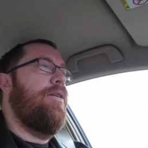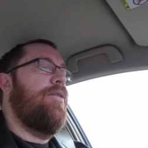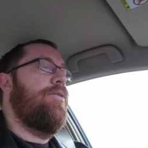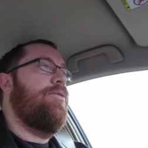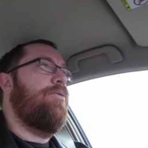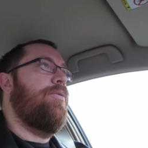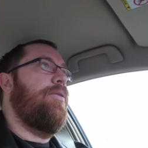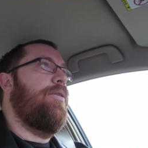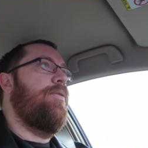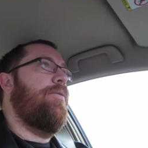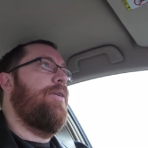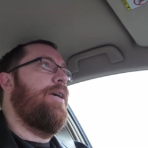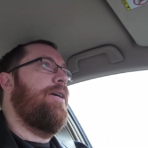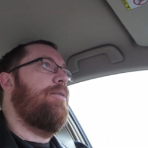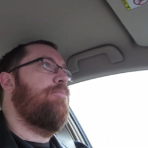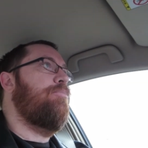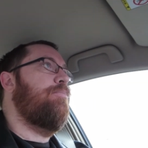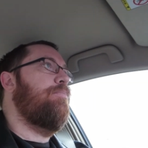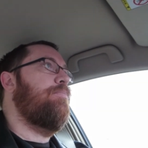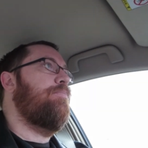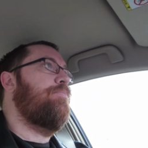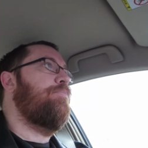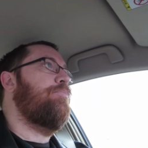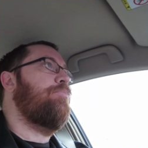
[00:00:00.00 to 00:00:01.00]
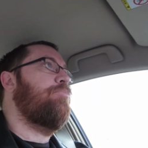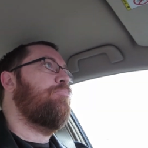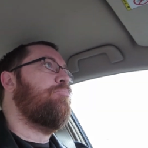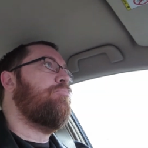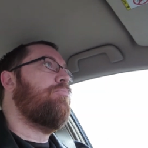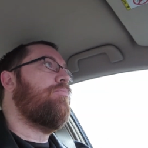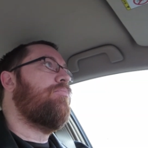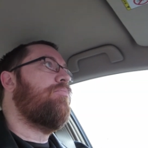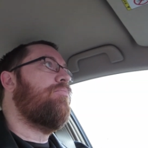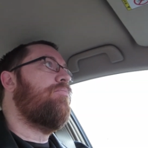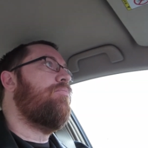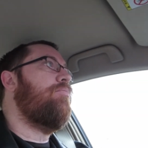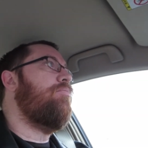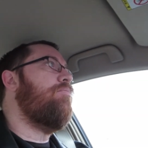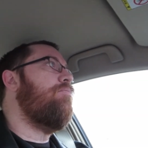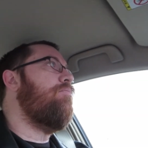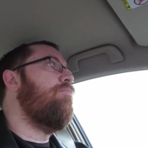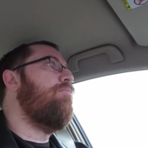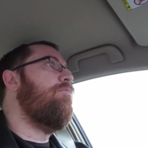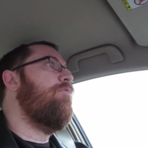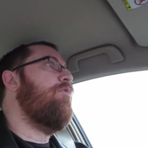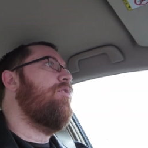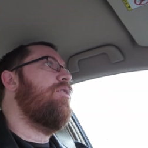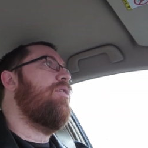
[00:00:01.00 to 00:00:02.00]
So anyway,
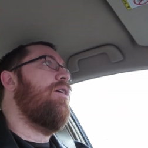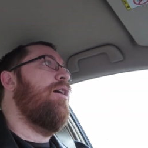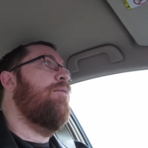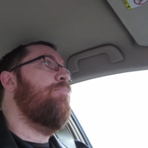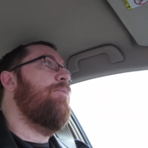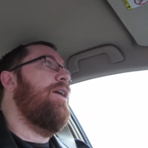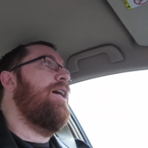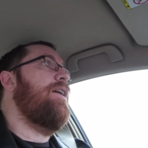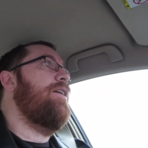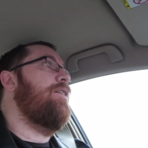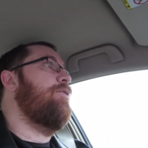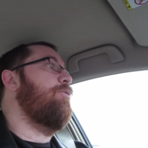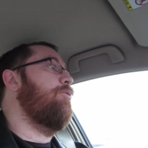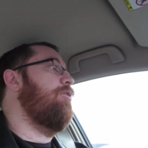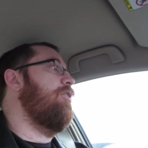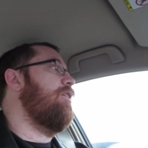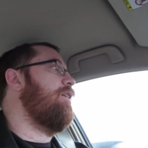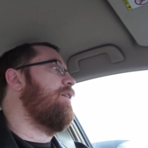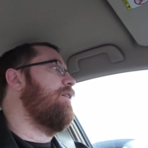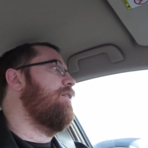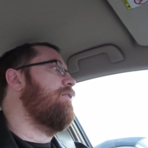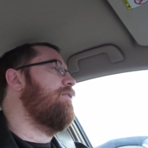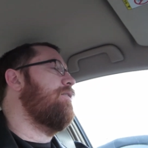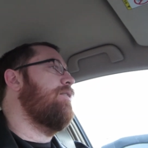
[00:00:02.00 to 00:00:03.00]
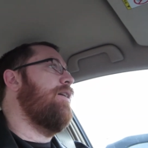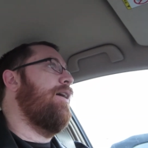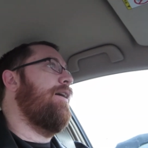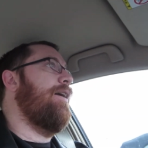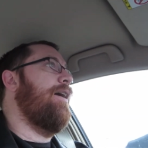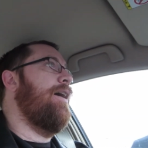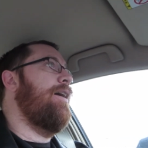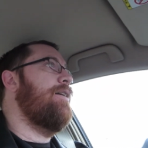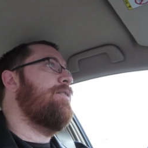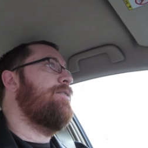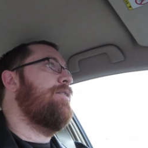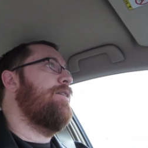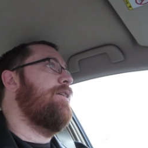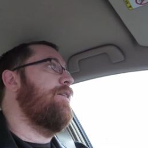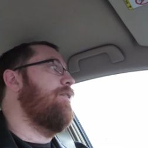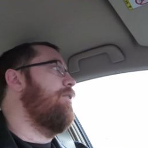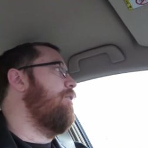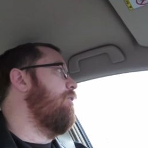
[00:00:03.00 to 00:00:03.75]
I'm headed to work. It's not icy at